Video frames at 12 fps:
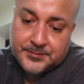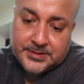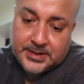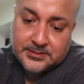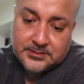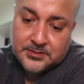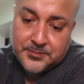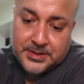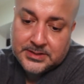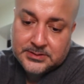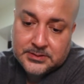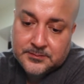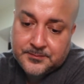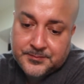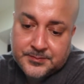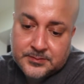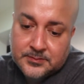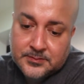Taste is amazing.
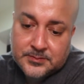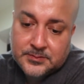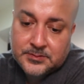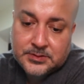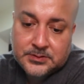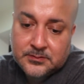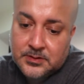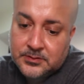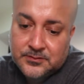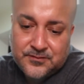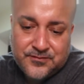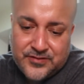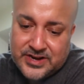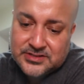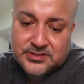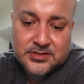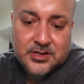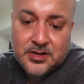It's
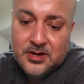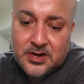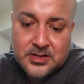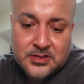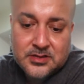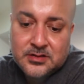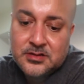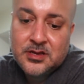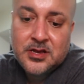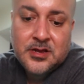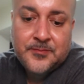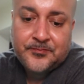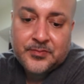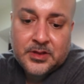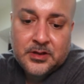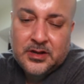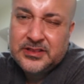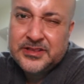fresh onion, a